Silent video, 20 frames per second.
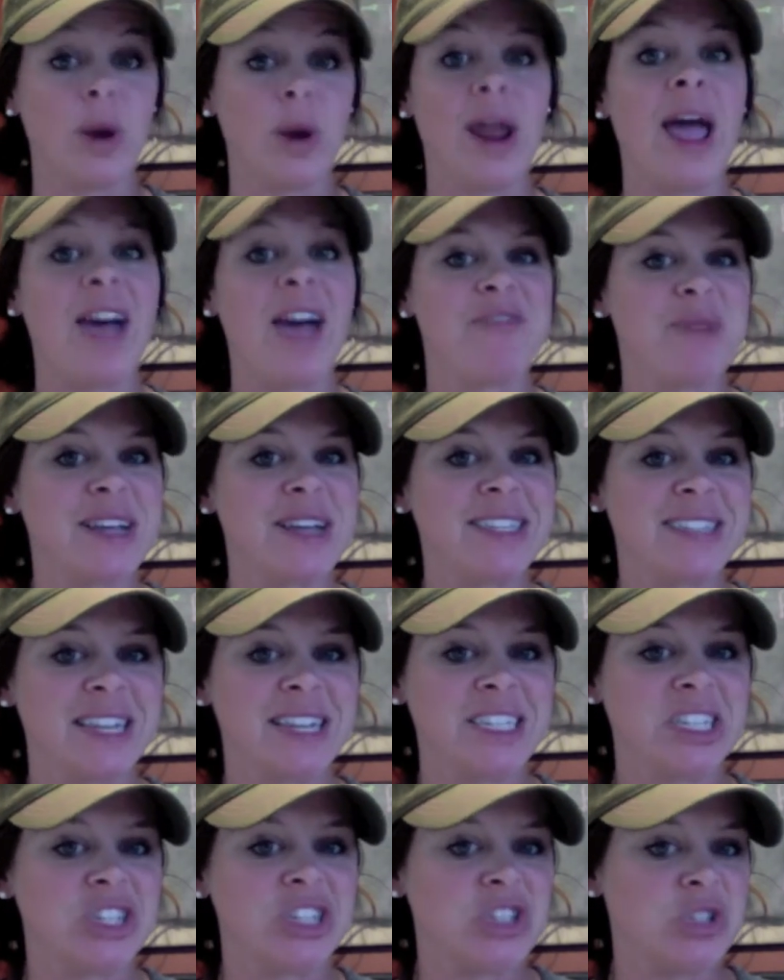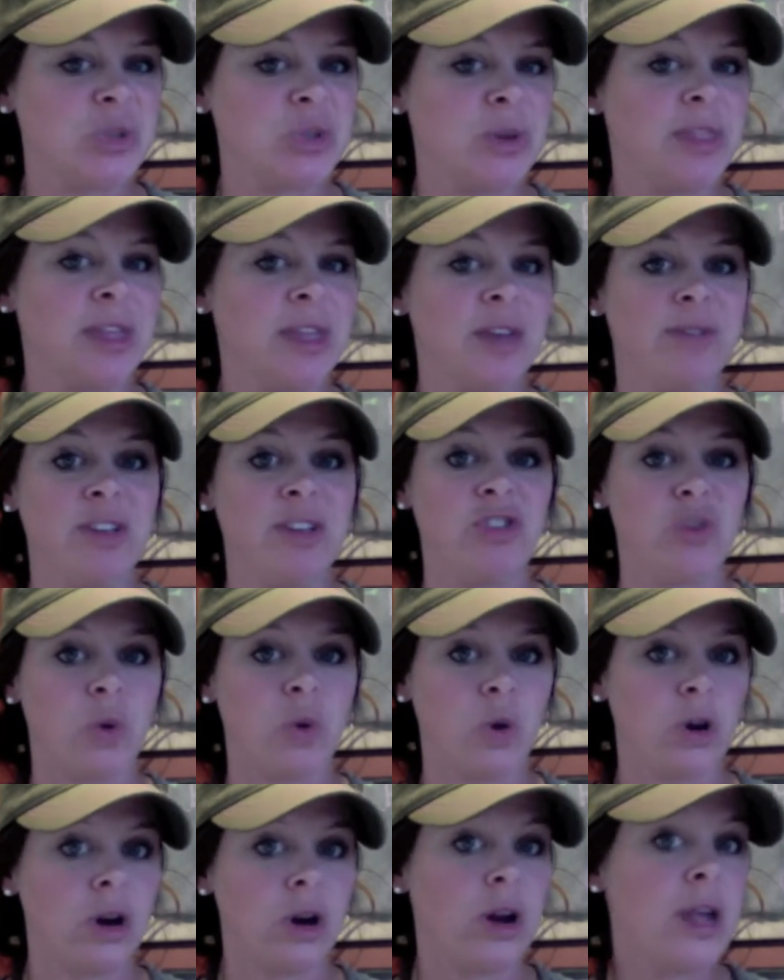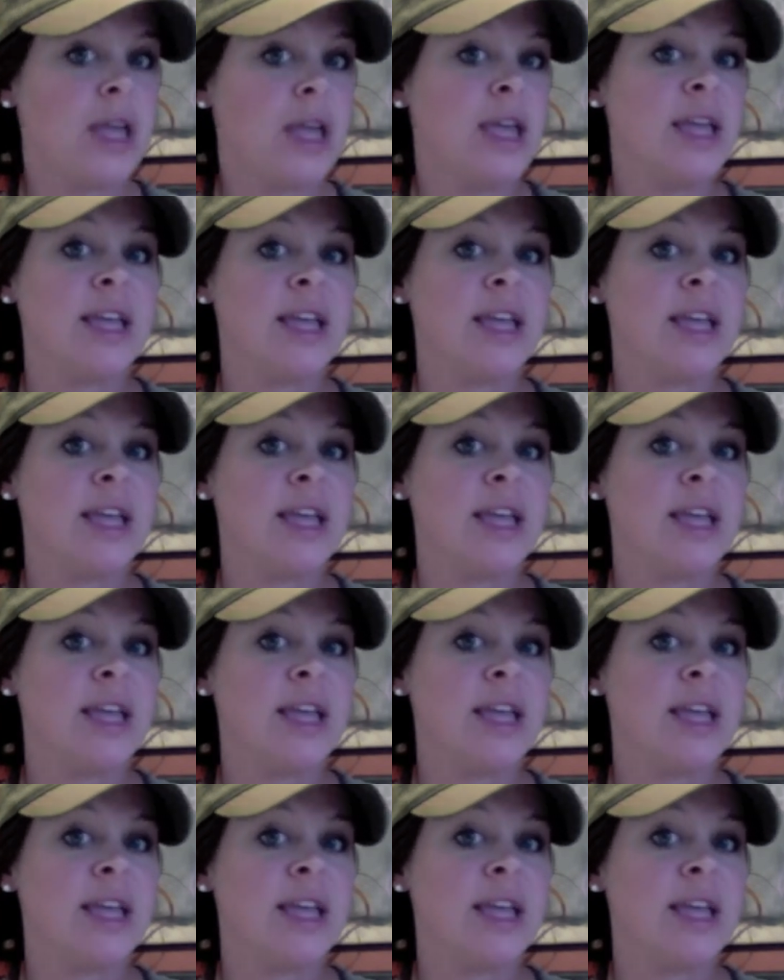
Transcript: what I have my statistician do at the end of each quarter,